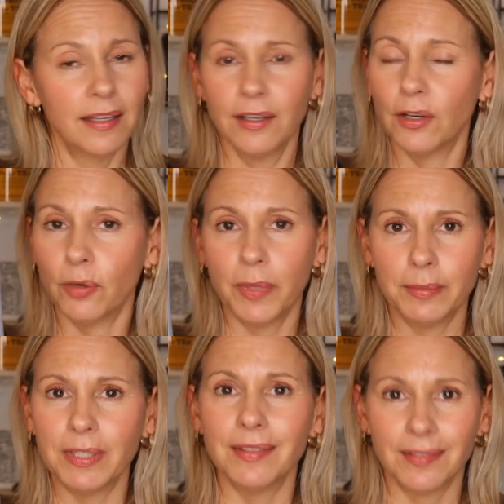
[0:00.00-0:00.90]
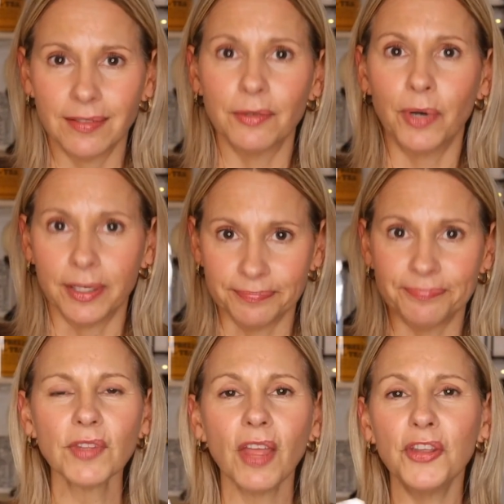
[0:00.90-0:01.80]
oh baby, this is the one.
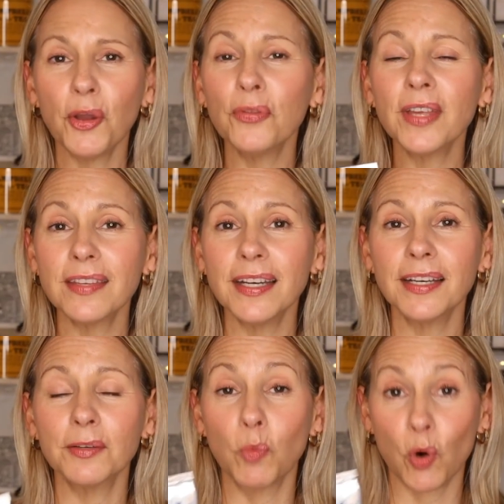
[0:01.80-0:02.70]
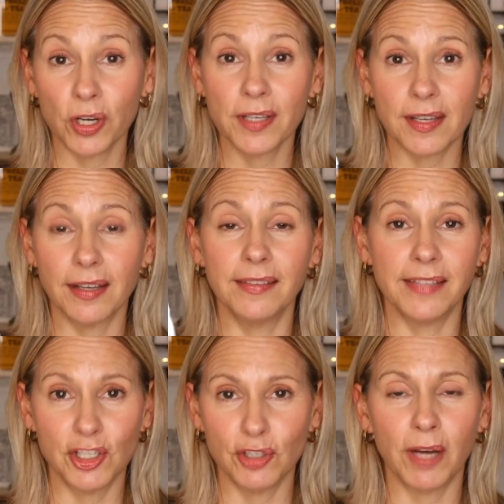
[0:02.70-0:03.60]
The only thing warning sign that they
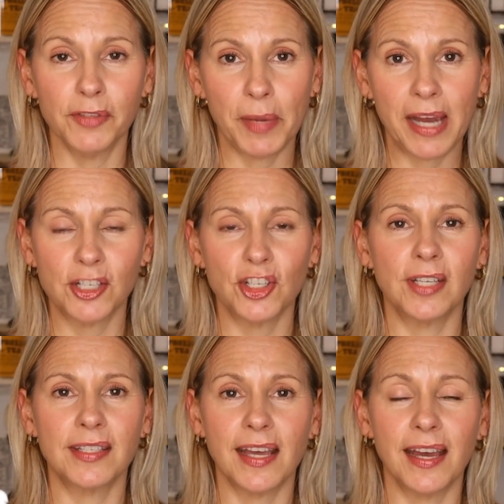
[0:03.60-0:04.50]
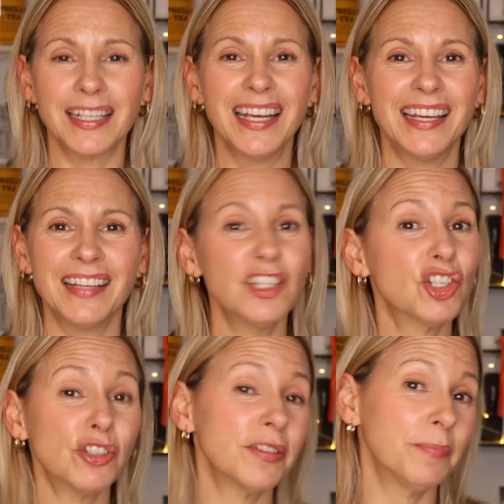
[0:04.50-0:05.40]
do have in the packaging is that this
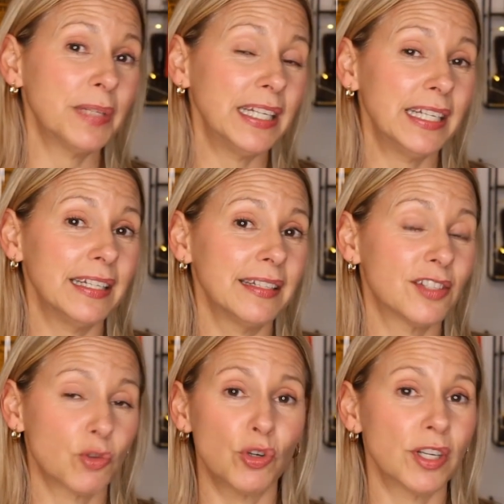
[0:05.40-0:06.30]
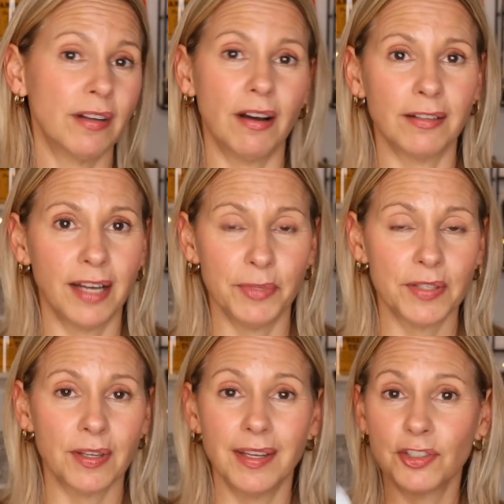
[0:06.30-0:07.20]
shouldn't be stored in hot climates.
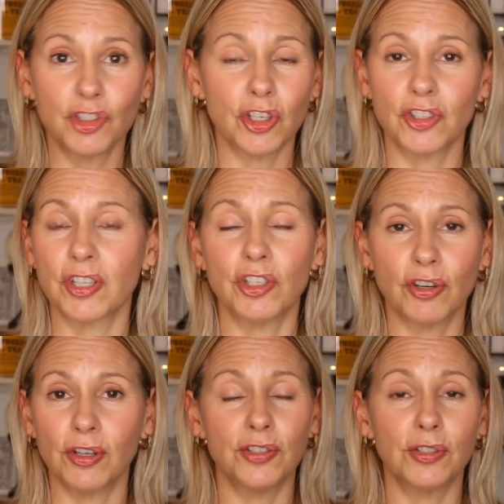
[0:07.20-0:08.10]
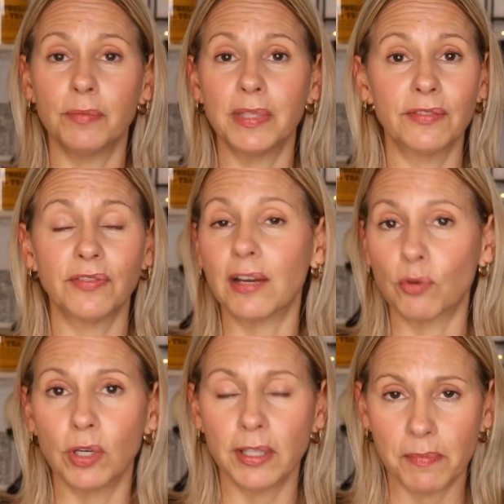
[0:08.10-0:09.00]
It's just going to turn into a big fat
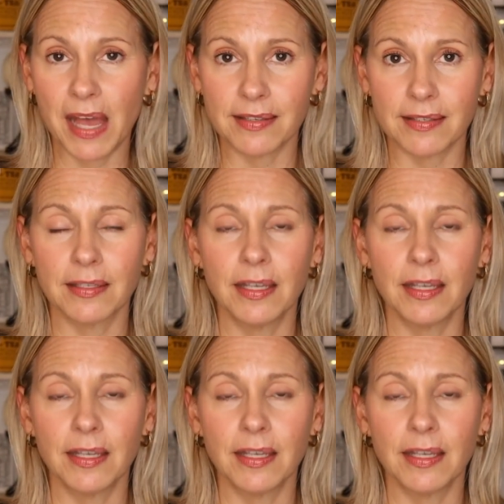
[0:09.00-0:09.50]
oily mess.